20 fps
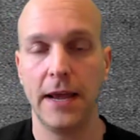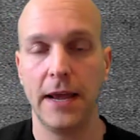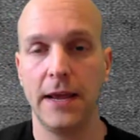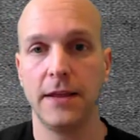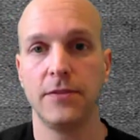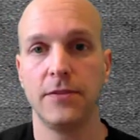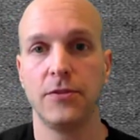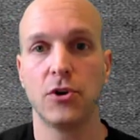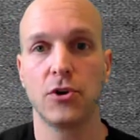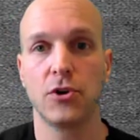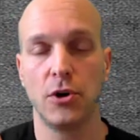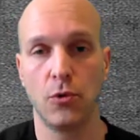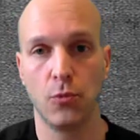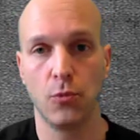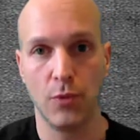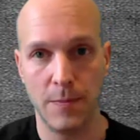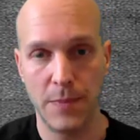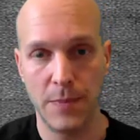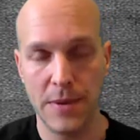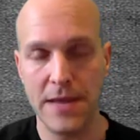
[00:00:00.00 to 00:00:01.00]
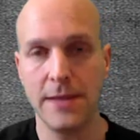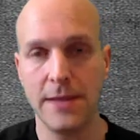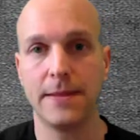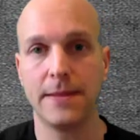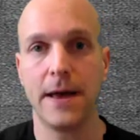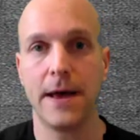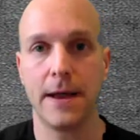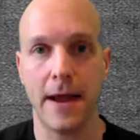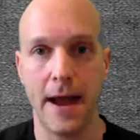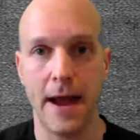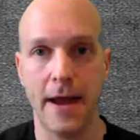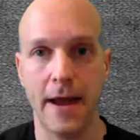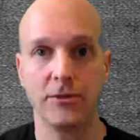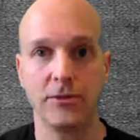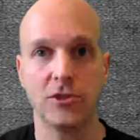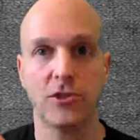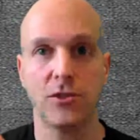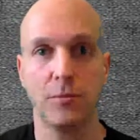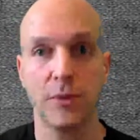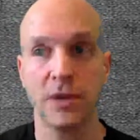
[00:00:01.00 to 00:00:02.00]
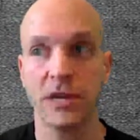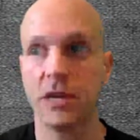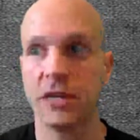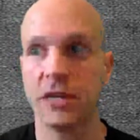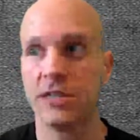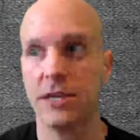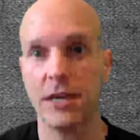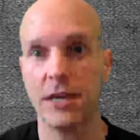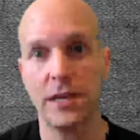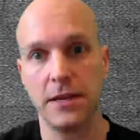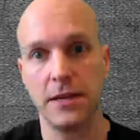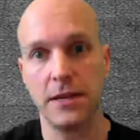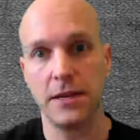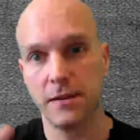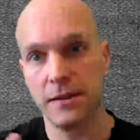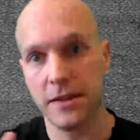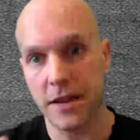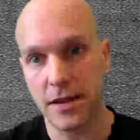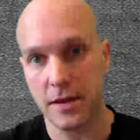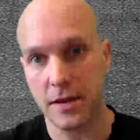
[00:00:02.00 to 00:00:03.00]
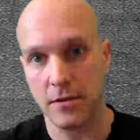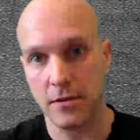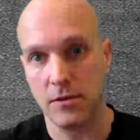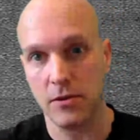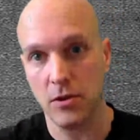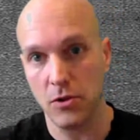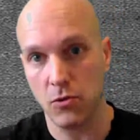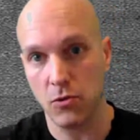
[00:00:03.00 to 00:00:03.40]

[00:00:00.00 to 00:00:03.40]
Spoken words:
And they're going to repeat that action because they